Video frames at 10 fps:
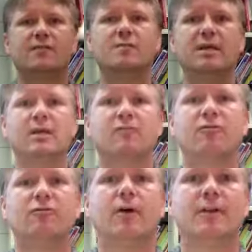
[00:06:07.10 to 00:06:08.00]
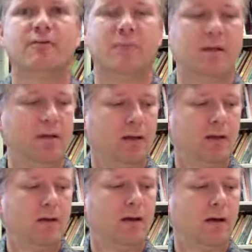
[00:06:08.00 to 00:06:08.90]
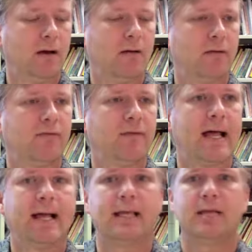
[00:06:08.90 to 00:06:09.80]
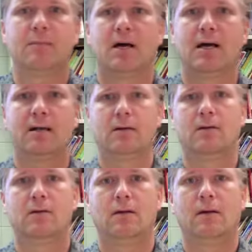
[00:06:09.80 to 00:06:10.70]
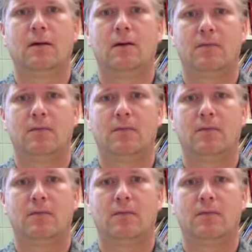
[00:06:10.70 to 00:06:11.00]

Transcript: on either side of me in front of me, flagging my